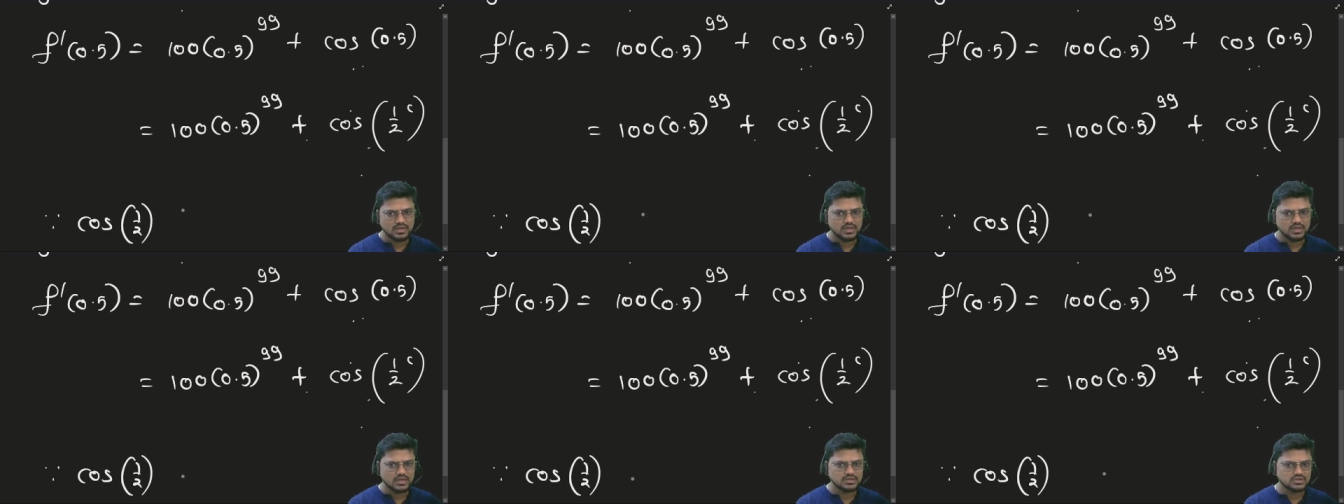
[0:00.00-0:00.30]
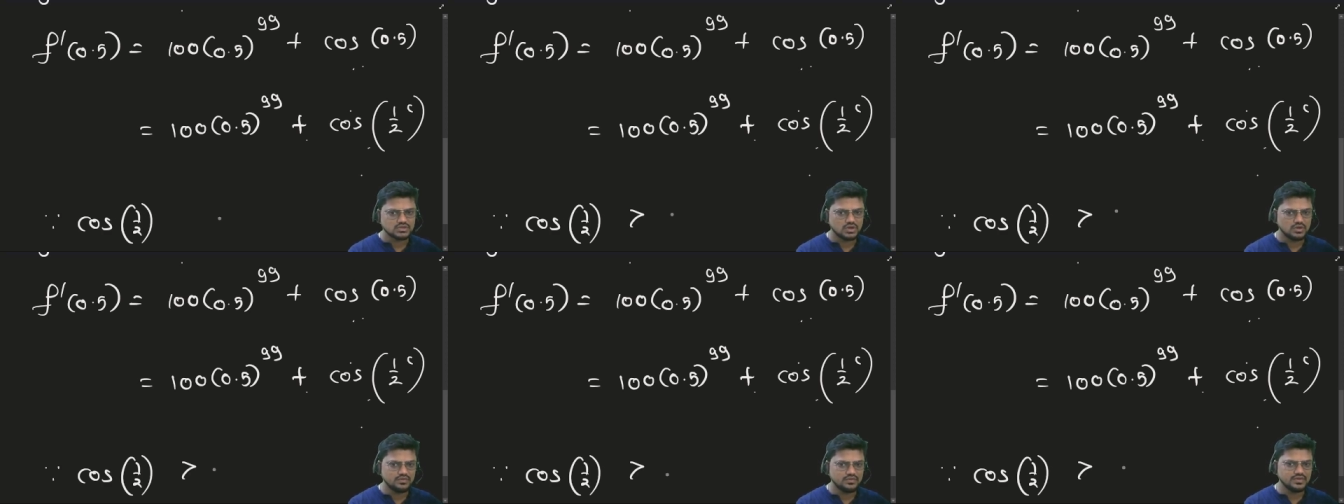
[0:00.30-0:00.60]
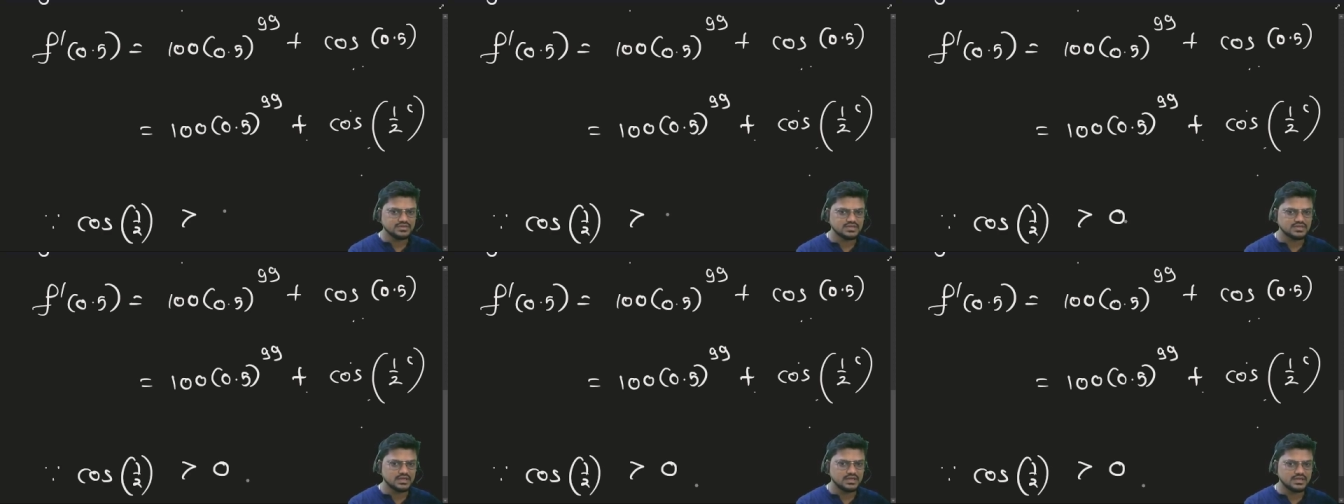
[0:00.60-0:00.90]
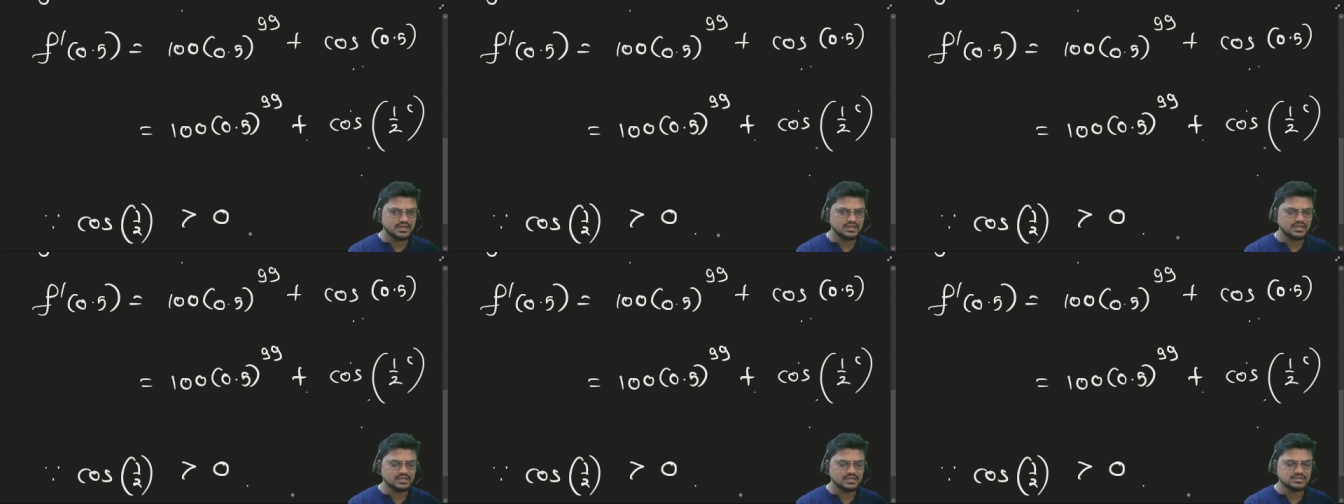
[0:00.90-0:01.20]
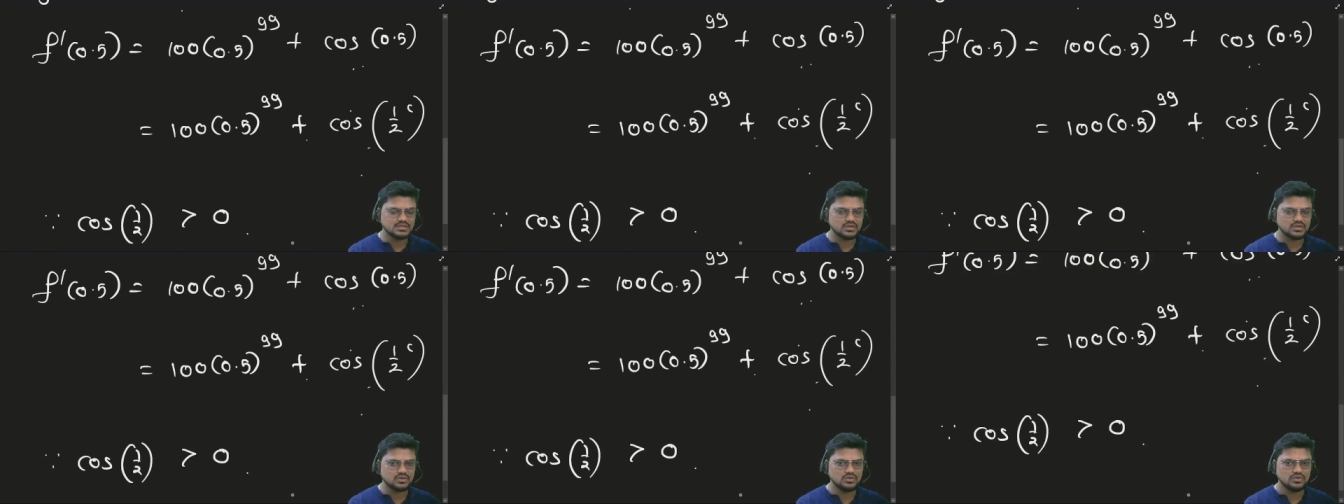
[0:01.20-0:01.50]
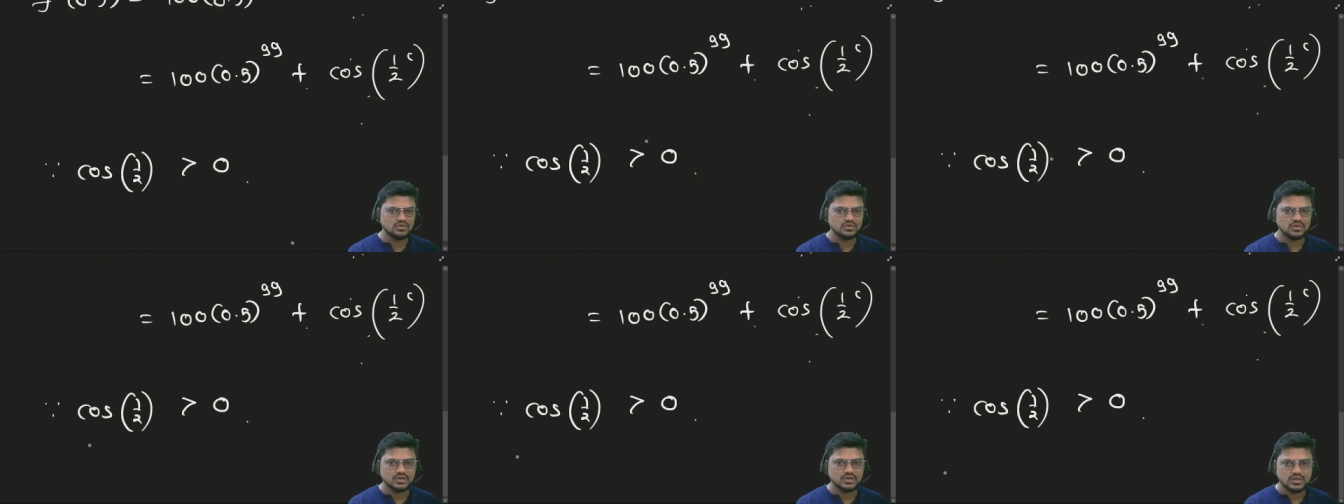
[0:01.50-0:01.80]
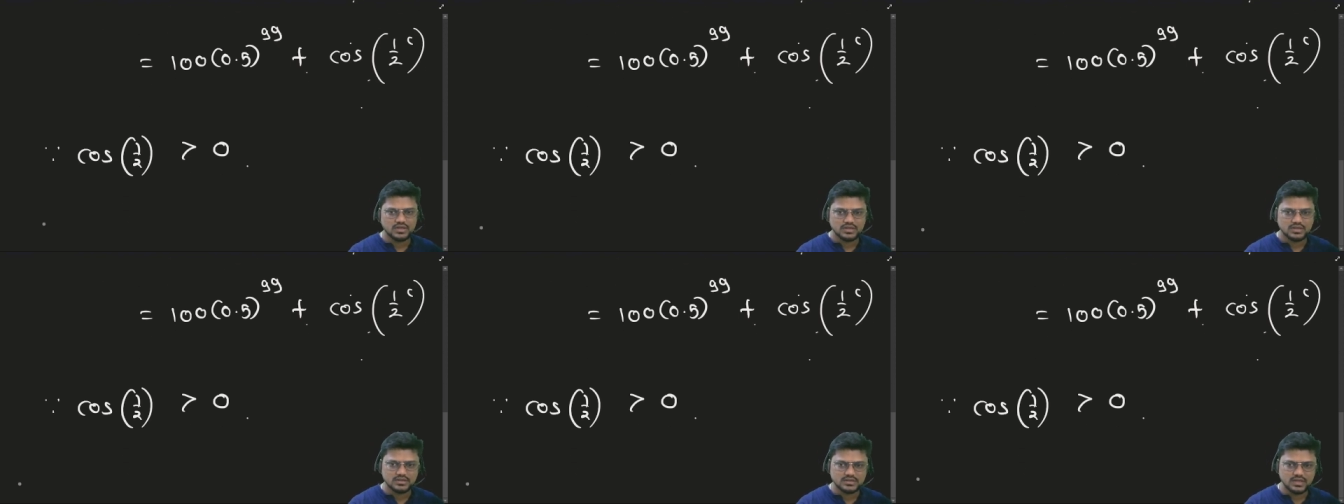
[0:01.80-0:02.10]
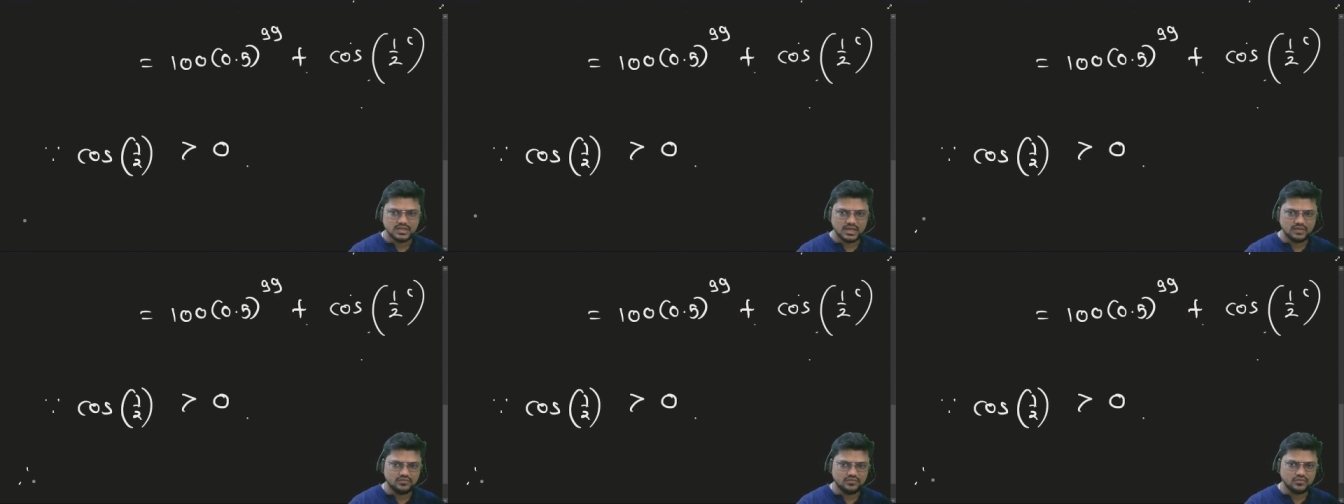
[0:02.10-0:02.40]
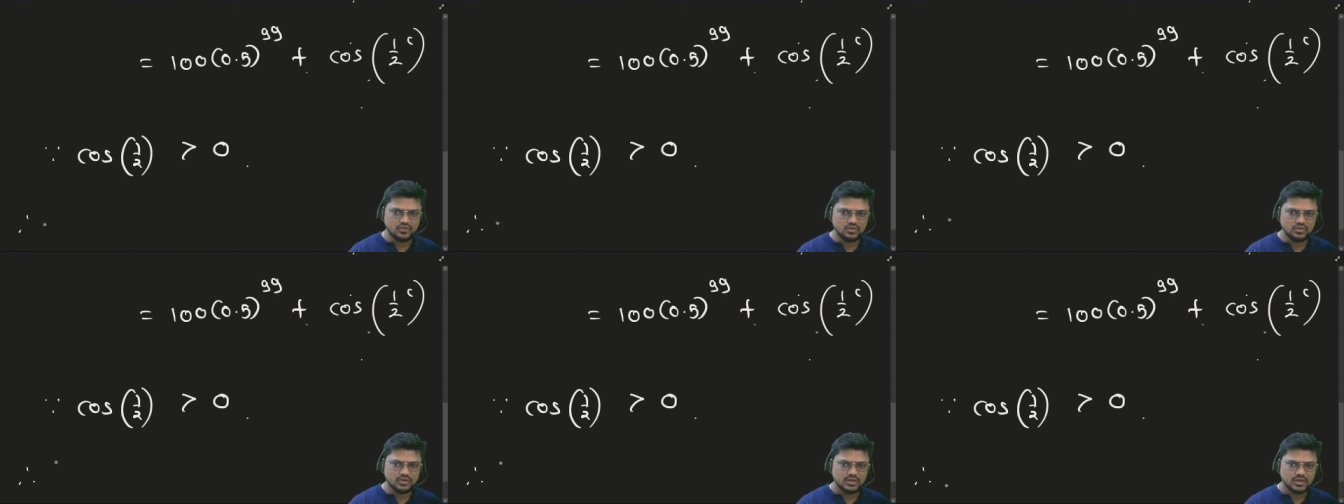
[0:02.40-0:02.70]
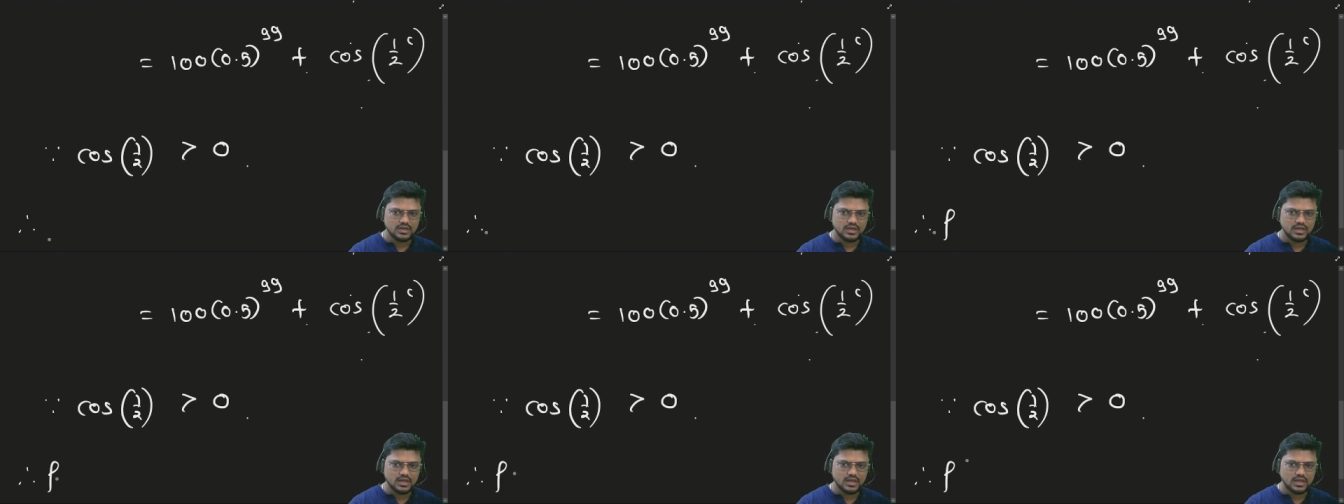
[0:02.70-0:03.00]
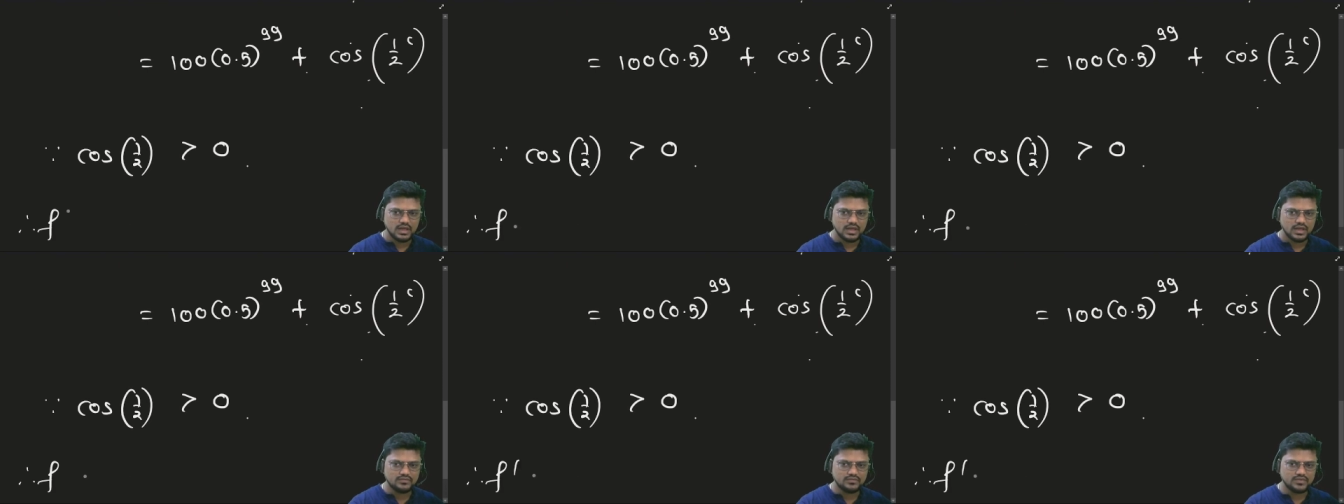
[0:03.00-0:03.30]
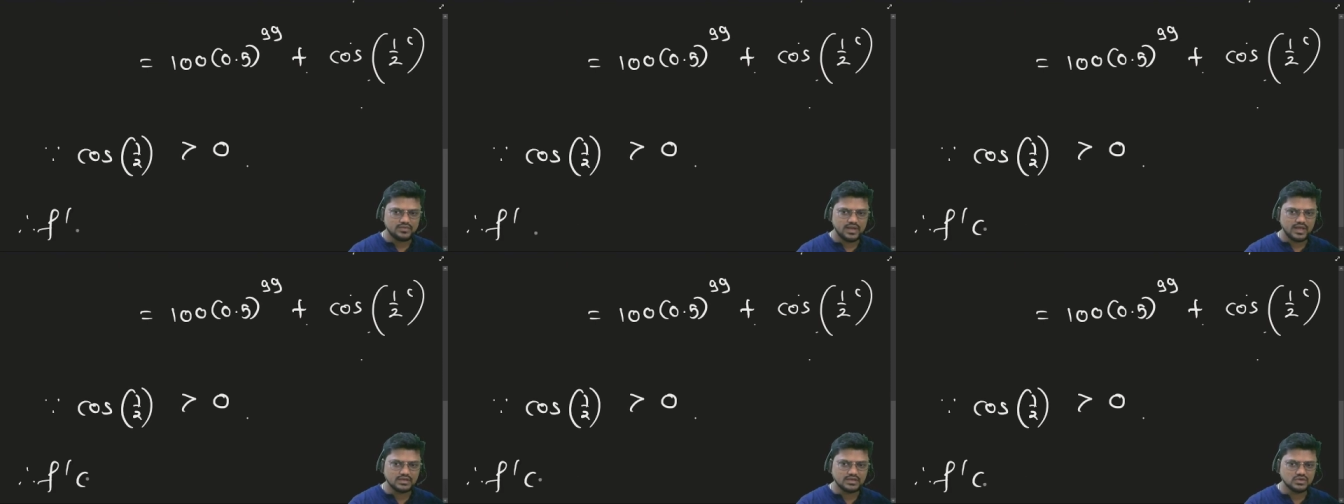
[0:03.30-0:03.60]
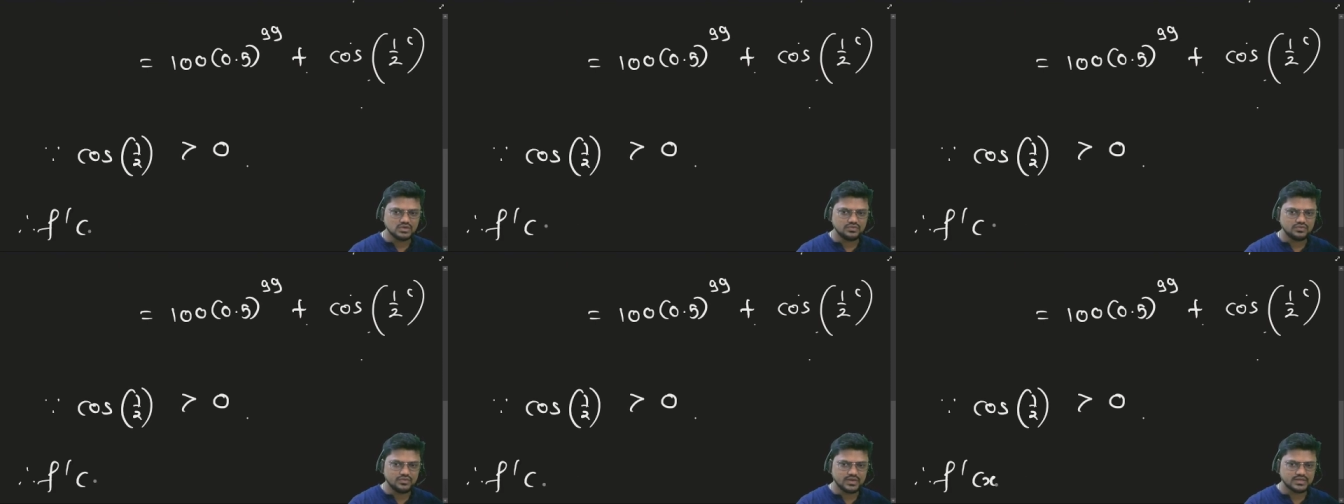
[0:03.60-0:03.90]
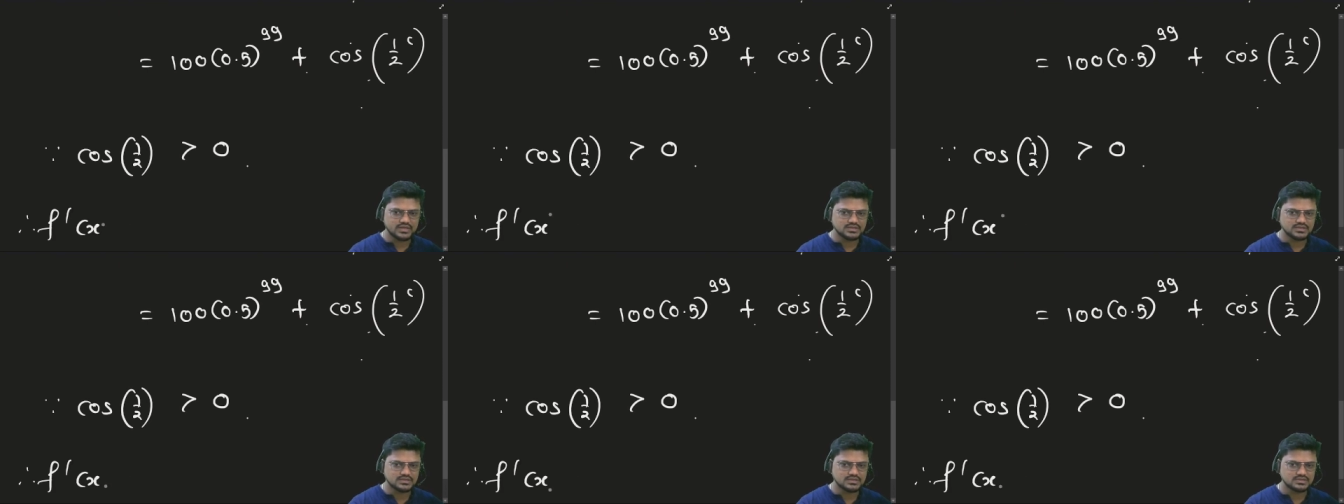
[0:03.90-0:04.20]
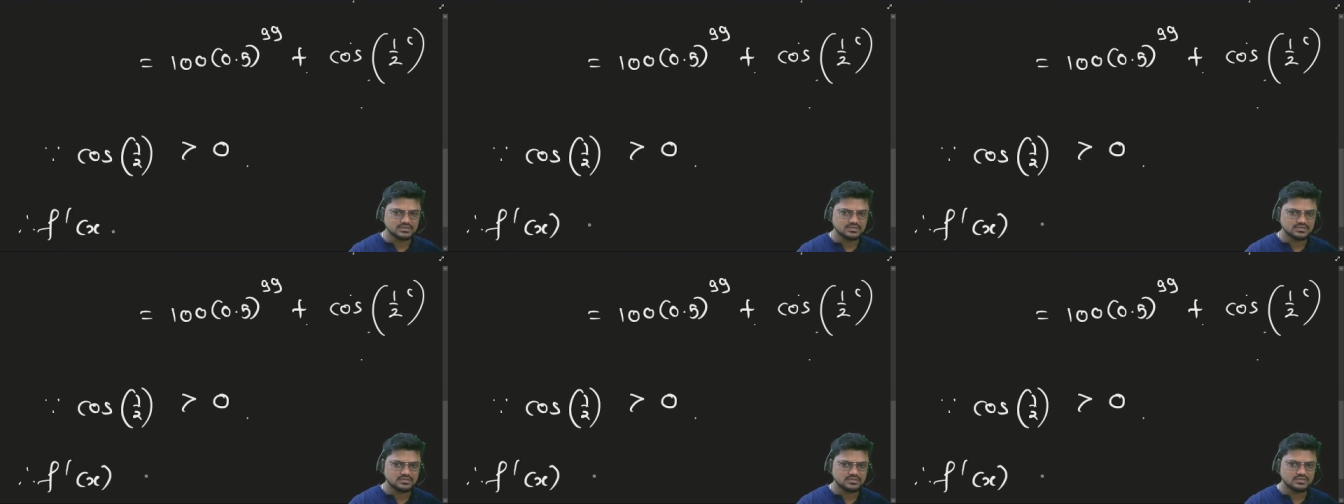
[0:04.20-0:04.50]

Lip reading: is always greater than 0, therefore f dash of x